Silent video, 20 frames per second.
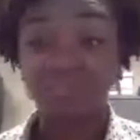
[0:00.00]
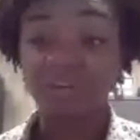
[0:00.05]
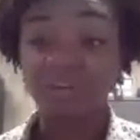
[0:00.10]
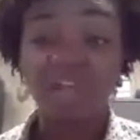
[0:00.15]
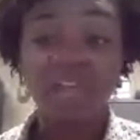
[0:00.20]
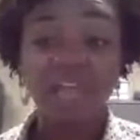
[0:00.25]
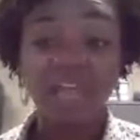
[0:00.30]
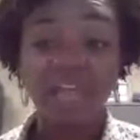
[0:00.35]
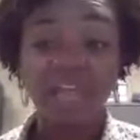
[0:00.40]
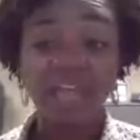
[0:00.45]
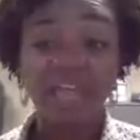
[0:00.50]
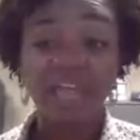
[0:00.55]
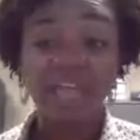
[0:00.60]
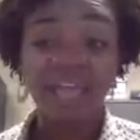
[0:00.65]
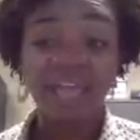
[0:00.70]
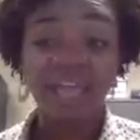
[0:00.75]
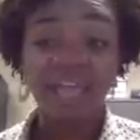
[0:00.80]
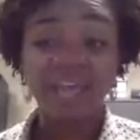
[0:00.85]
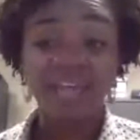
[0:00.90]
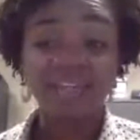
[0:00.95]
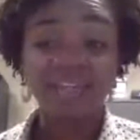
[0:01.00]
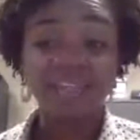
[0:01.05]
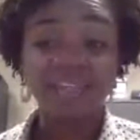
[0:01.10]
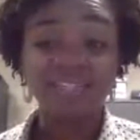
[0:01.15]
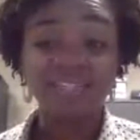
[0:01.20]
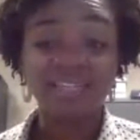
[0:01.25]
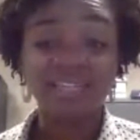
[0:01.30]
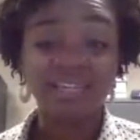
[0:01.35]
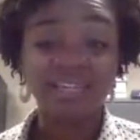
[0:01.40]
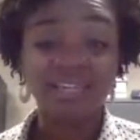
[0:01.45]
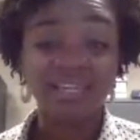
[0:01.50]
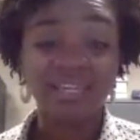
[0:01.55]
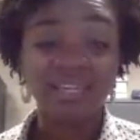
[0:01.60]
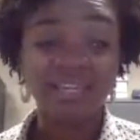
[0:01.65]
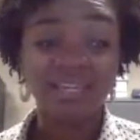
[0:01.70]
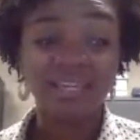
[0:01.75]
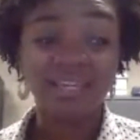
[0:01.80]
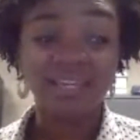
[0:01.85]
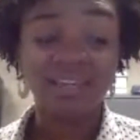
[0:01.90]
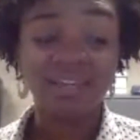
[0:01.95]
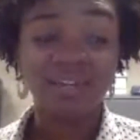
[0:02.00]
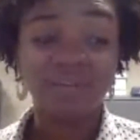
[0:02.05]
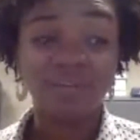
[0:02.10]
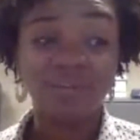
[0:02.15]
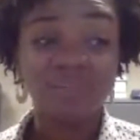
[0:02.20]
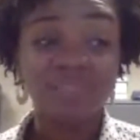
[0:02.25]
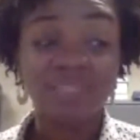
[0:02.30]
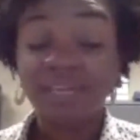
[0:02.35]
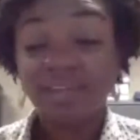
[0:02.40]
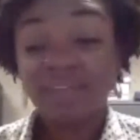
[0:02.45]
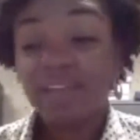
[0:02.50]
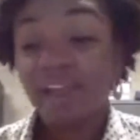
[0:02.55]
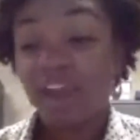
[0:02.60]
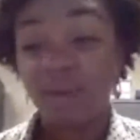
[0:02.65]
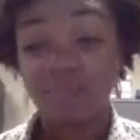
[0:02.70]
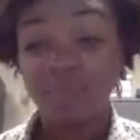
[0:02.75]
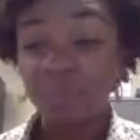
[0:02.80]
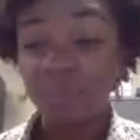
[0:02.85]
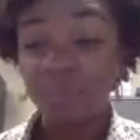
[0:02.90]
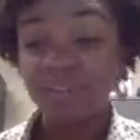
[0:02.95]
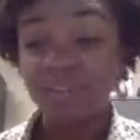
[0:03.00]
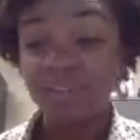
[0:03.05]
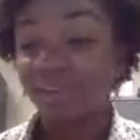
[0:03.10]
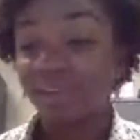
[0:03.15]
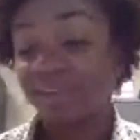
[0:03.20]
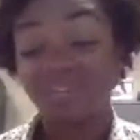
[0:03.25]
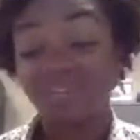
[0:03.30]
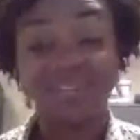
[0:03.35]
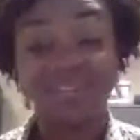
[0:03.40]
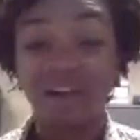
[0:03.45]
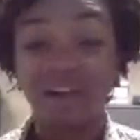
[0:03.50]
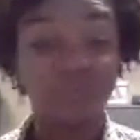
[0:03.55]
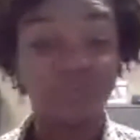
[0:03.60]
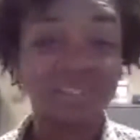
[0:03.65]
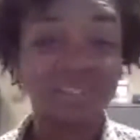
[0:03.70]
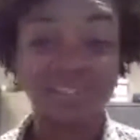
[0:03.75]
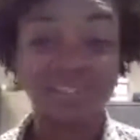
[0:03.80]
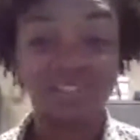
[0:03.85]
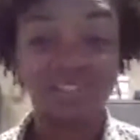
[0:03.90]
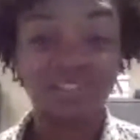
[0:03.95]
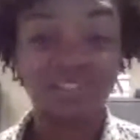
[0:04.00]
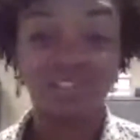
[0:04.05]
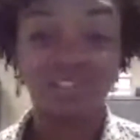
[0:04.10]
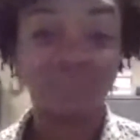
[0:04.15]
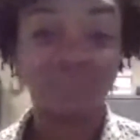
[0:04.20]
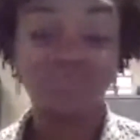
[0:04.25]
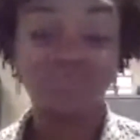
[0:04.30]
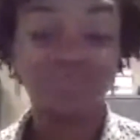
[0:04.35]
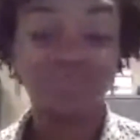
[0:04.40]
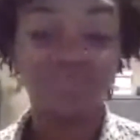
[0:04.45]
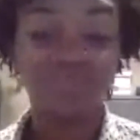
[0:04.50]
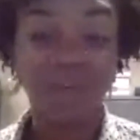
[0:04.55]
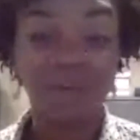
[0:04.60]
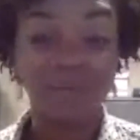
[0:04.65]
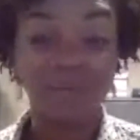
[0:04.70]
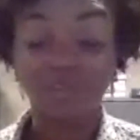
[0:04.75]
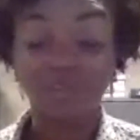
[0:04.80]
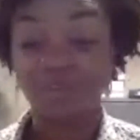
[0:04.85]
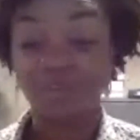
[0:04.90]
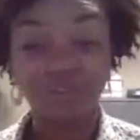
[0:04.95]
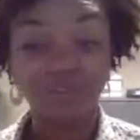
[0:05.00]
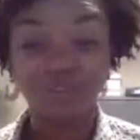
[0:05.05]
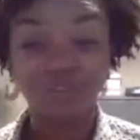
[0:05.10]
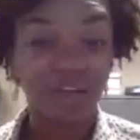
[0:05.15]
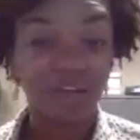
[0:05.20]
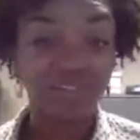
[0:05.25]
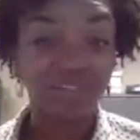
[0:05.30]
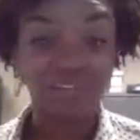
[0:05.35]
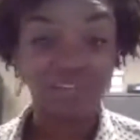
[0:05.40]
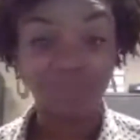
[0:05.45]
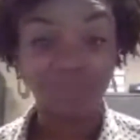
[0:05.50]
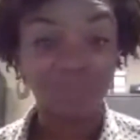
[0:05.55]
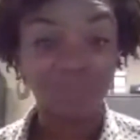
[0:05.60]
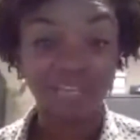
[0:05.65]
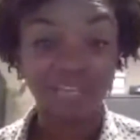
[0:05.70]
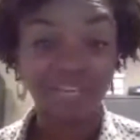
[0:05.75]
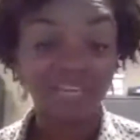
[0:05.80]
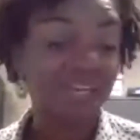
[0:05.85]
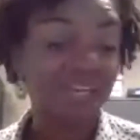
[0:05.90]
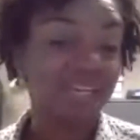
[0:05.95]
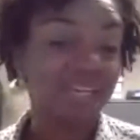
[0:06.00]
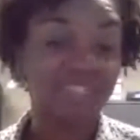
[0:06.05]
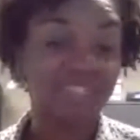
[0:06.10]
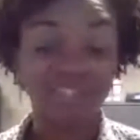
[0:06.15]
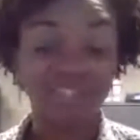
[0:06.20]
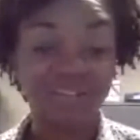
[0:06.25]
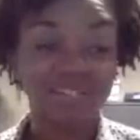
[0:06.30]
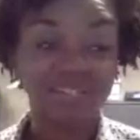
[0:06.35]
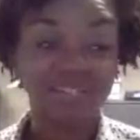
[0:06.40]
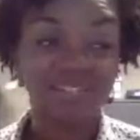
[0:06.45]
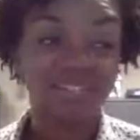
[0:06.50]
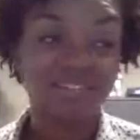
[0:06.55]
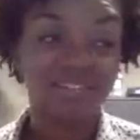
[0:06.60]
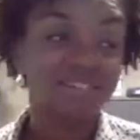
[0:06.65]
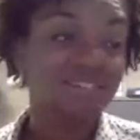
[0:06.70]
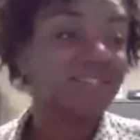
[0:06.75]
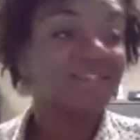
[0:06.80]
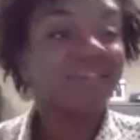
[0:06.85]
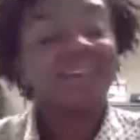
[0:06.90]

whatever. And he was like, yeah, I remember that case. I was the one who filed the complaint. I did all these things.